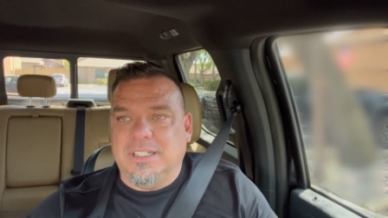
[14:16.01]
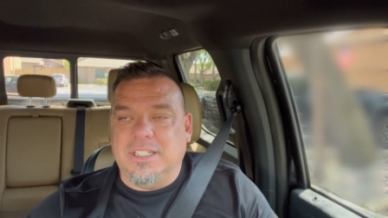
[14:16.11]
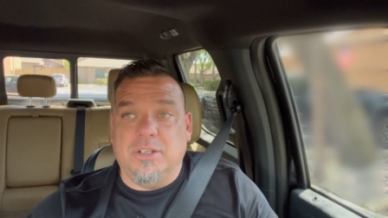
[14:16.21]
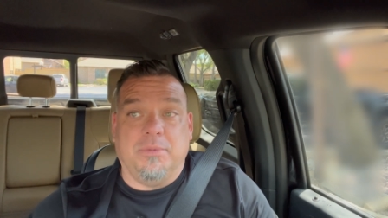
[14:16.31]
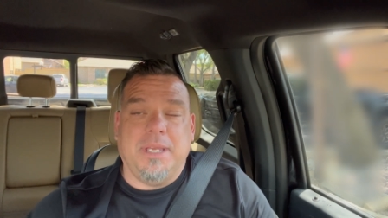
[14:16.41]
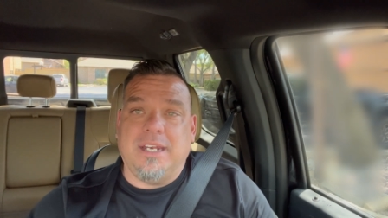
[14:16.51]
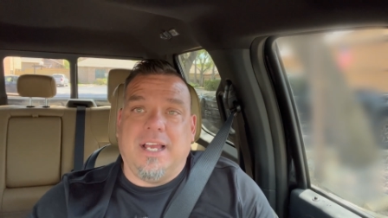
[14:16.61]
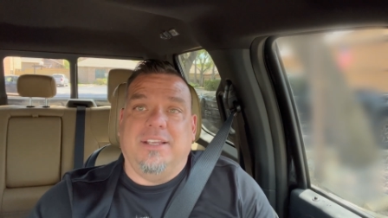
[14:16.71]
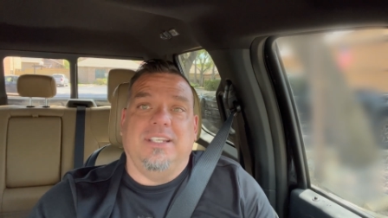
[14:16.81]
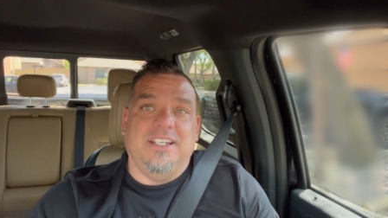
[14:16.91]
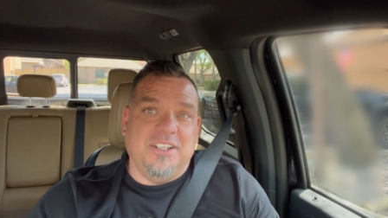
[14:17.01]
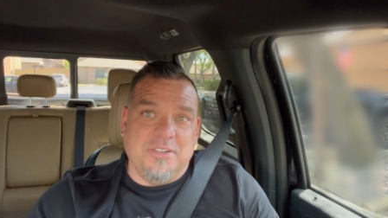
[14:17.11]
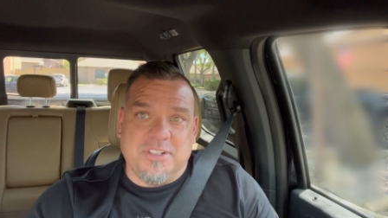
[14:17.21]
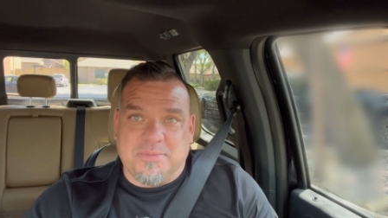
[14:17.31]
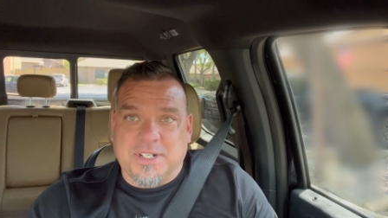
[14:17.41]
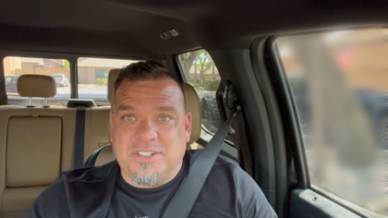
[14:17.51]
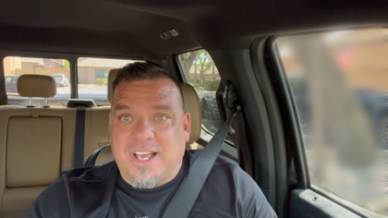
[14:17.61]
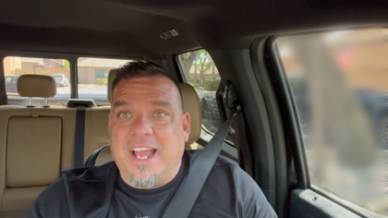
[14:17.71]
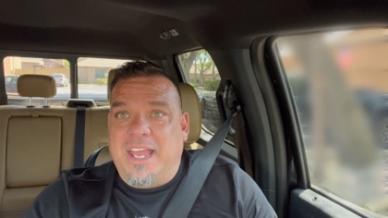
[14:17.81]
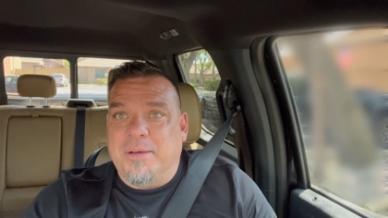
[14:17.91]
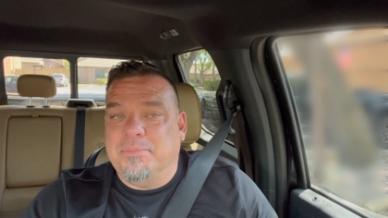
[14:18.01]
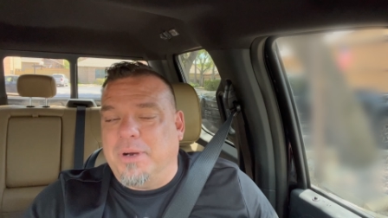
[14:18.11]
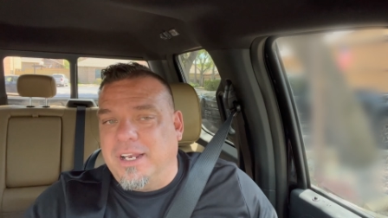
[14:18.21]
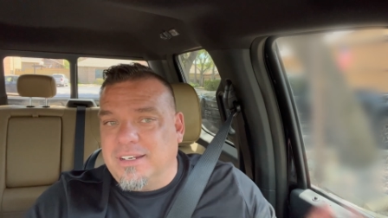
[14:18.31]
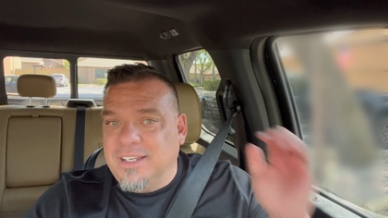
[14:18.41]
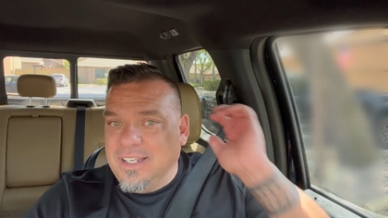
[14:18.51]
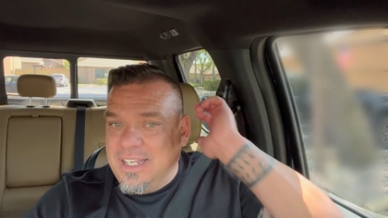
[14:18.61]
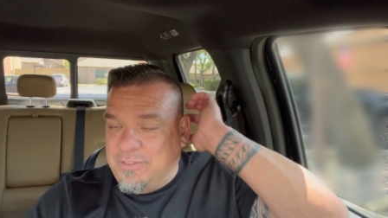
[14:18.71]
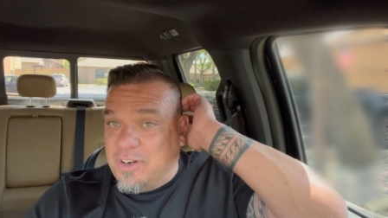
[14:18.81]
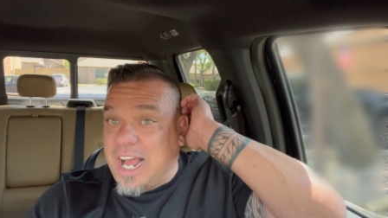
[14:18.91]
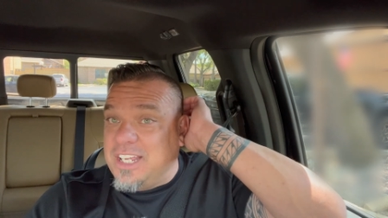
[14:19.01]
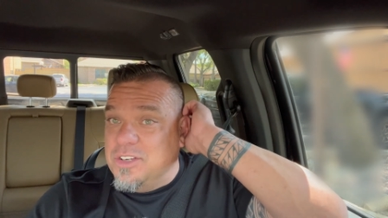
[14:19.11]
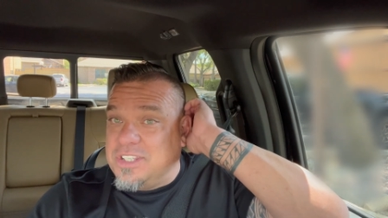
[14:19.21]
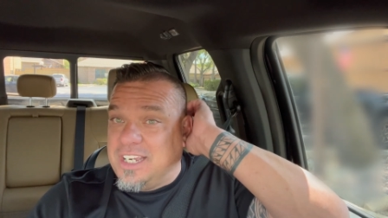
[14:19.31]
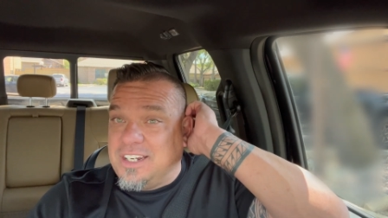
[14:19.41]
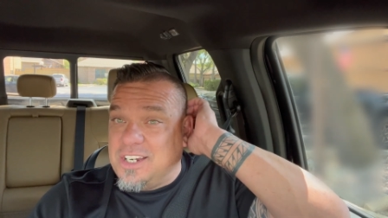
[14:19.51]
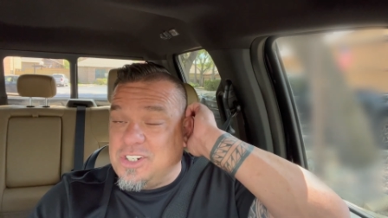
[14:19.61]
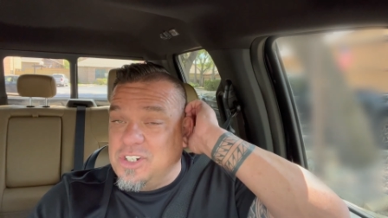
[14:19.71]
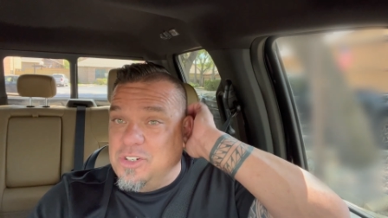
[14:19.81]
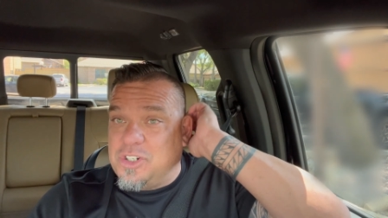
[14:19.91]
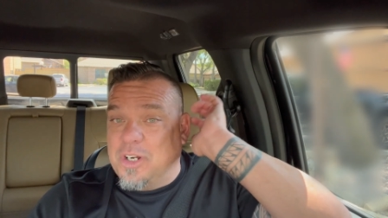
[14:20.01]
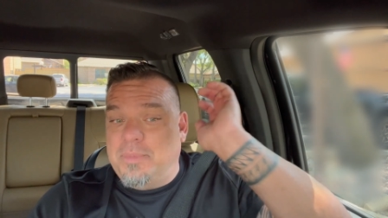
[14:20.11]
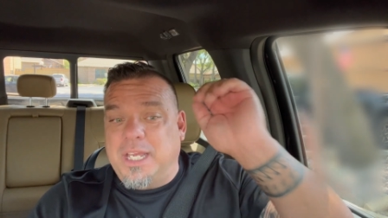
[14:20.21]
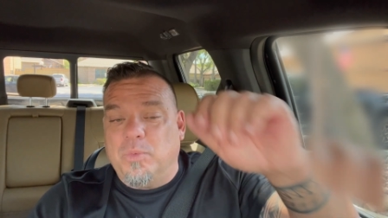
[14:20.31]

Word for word: You may not need to use as much as I am, but if you're not using Ignition, you should be.